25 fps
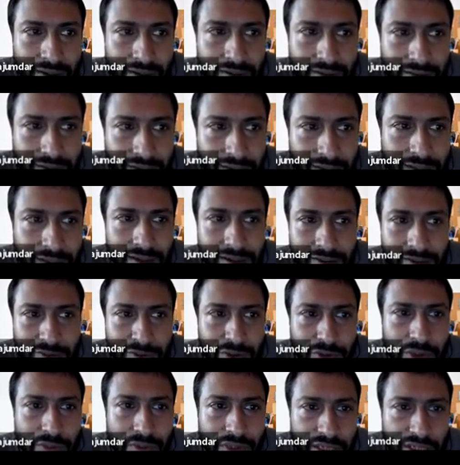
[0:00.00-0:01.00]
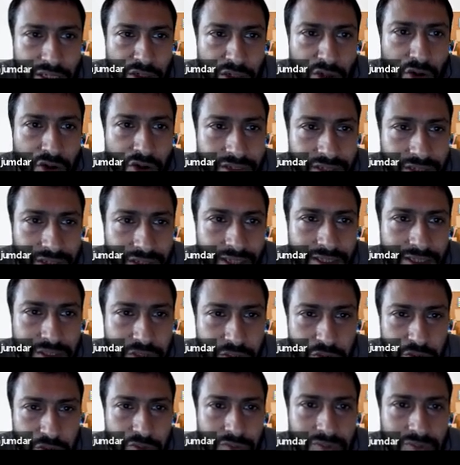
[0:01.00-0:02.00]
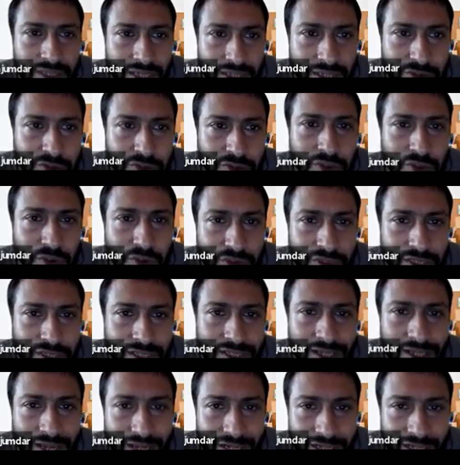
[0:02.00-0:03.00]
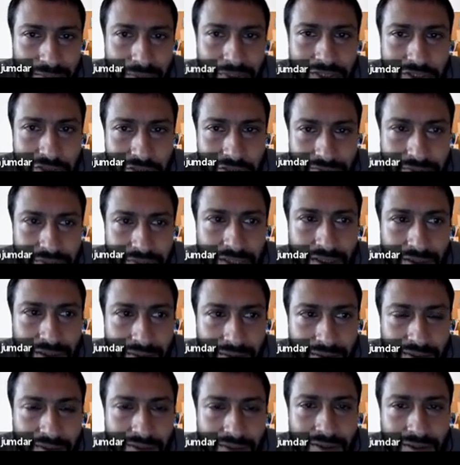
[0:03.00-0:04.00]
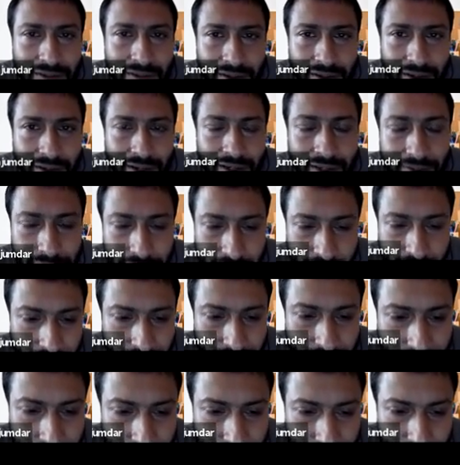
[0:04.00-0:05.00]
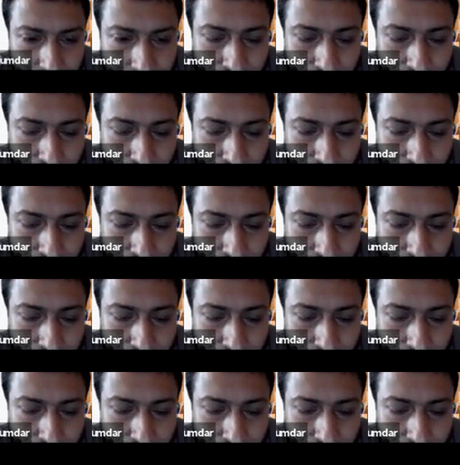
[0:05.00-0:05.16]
Here, we will not assume that we know the dynamics of the environment.